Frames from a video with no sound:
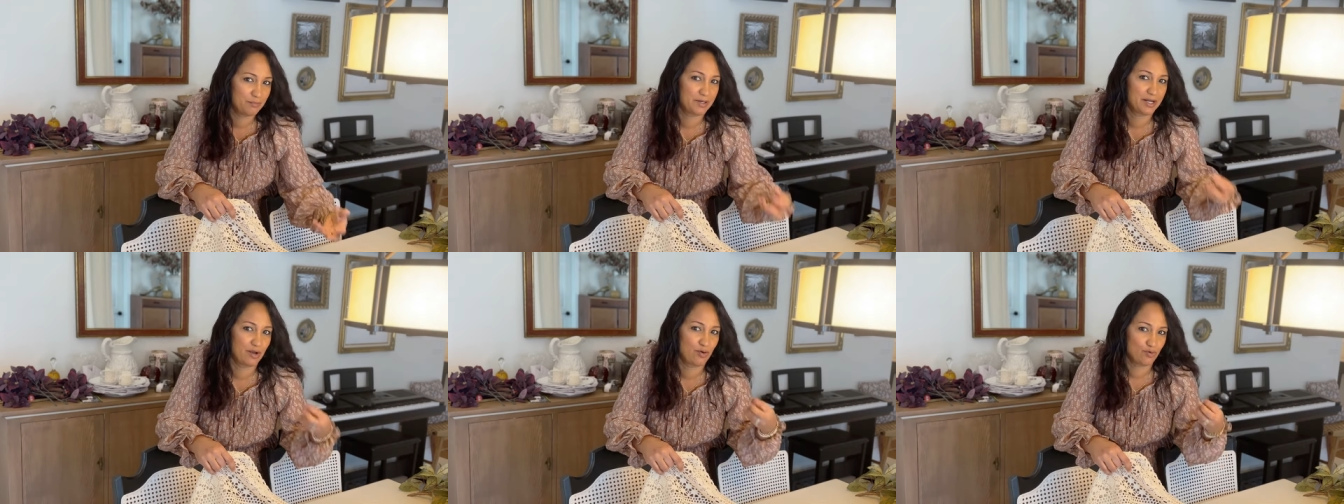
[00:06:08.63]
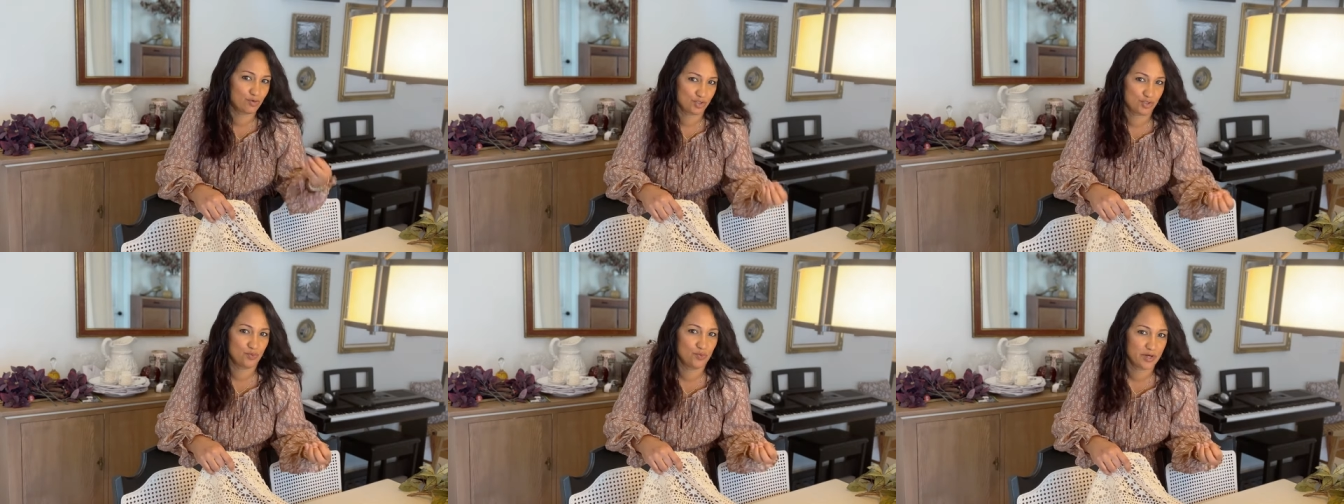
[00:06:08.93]
but I
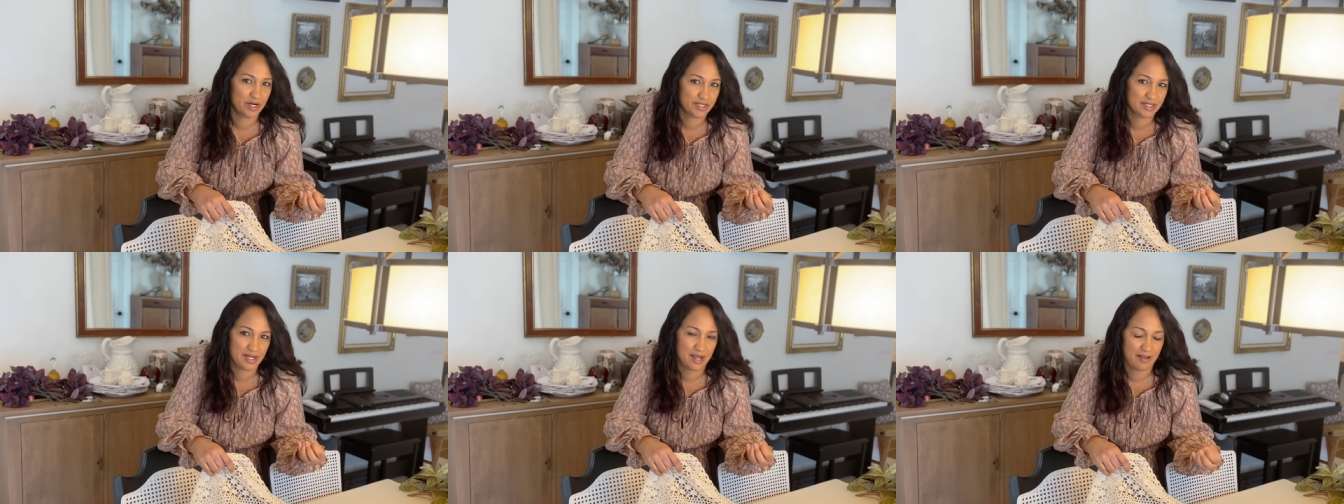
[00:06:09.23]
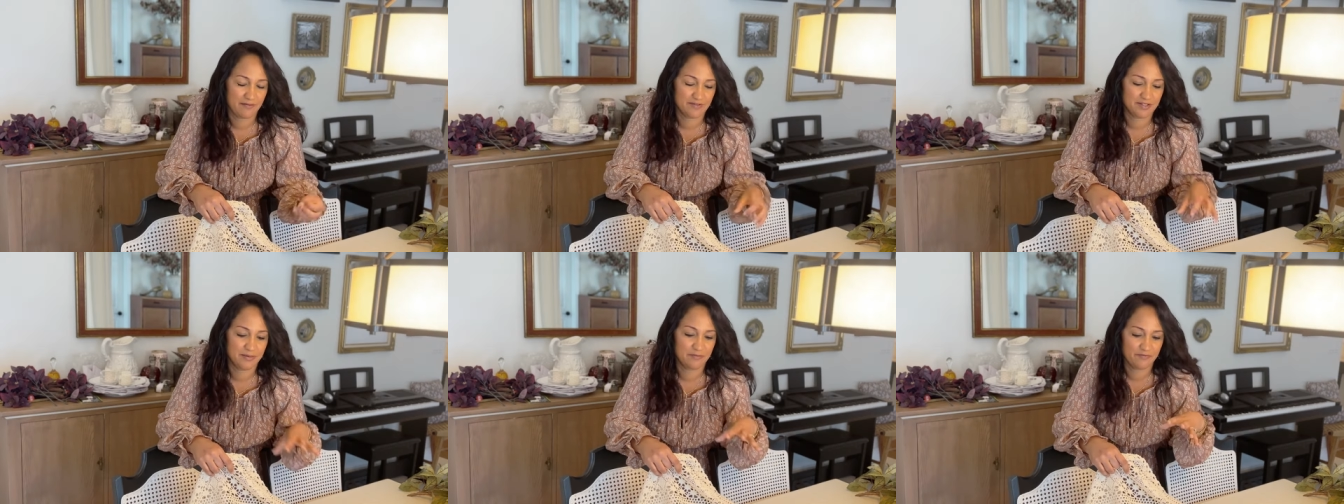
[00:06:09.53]
also wanted to
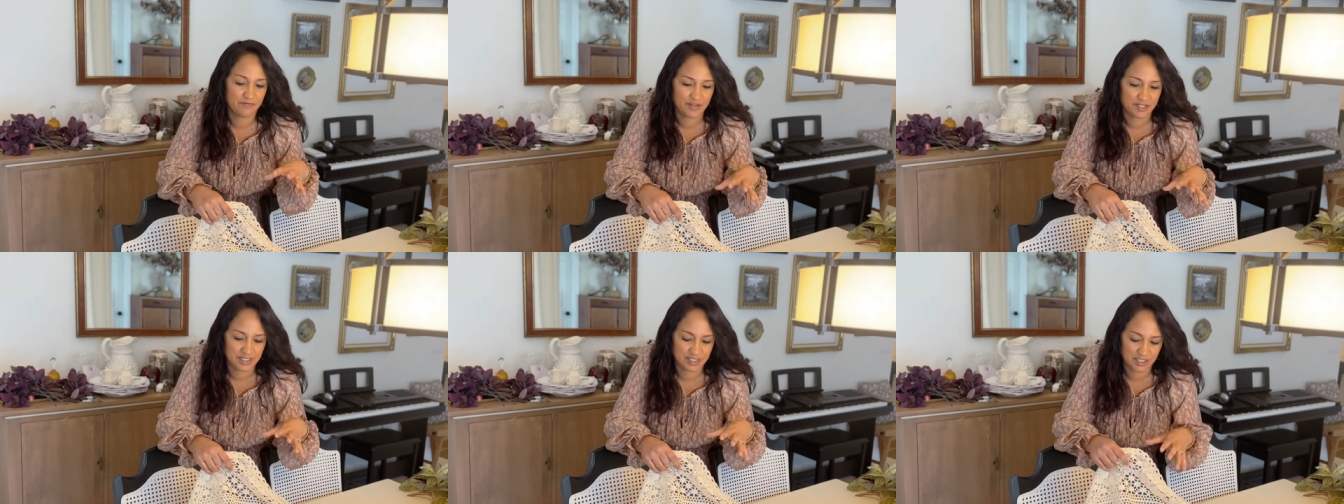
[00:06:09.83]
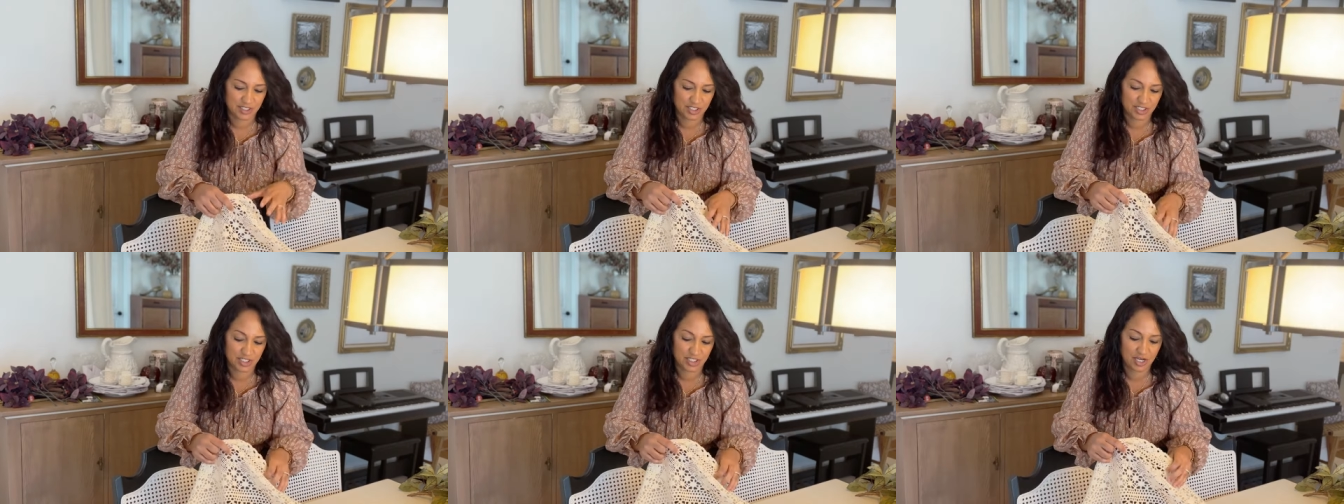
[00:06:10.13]
have some
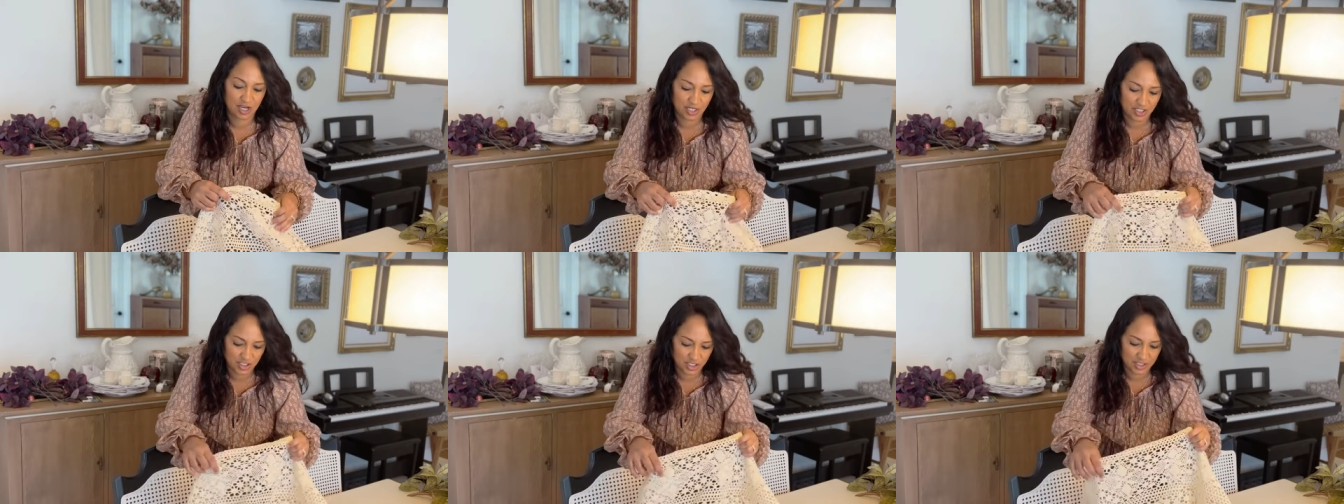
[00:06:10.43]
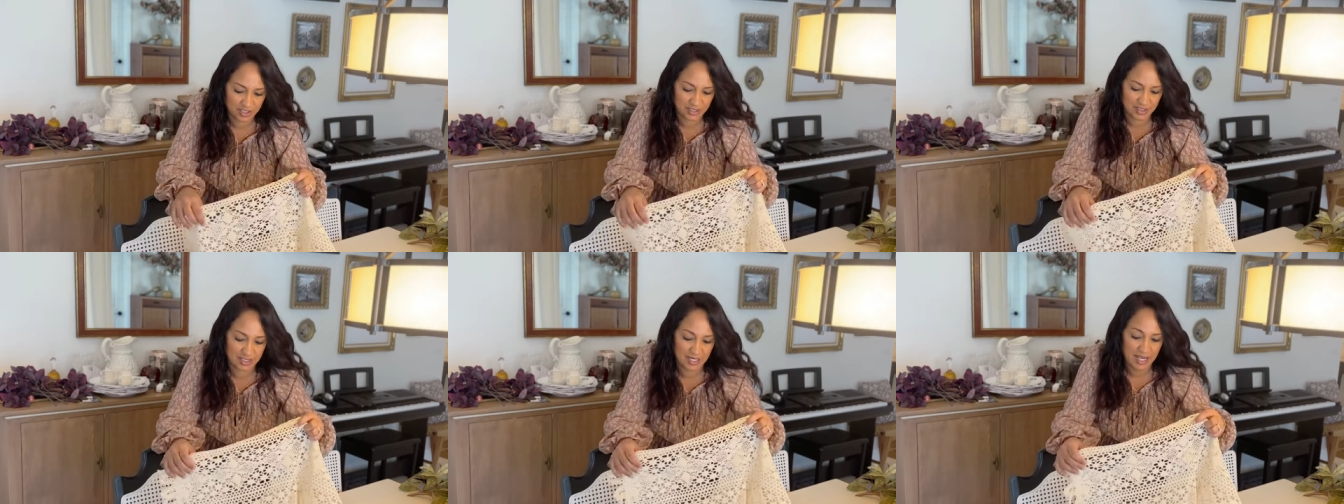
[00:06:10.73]
vintage
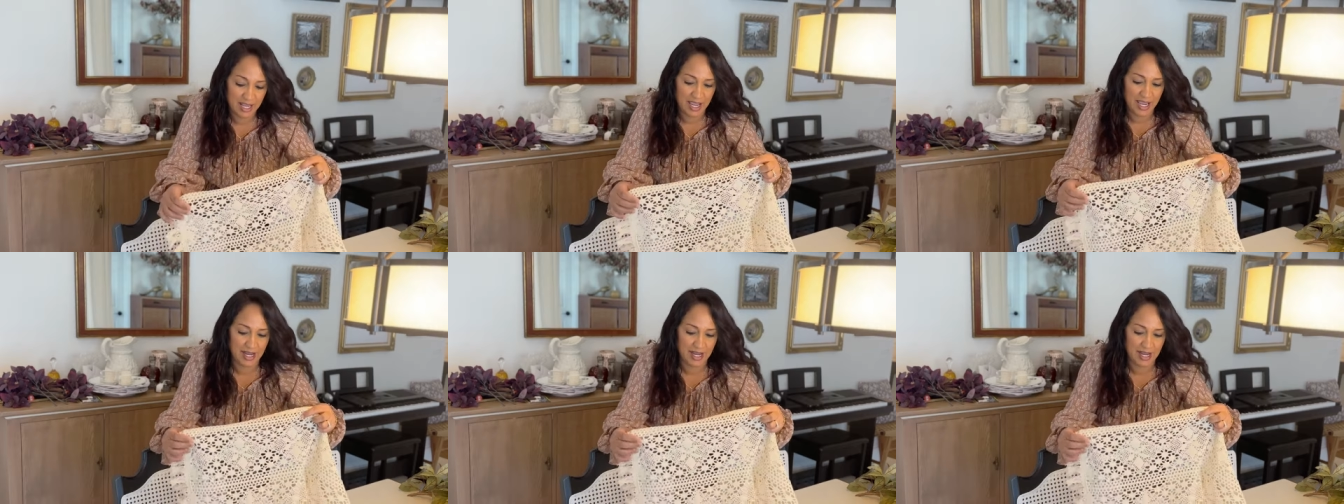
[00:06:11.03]
touches,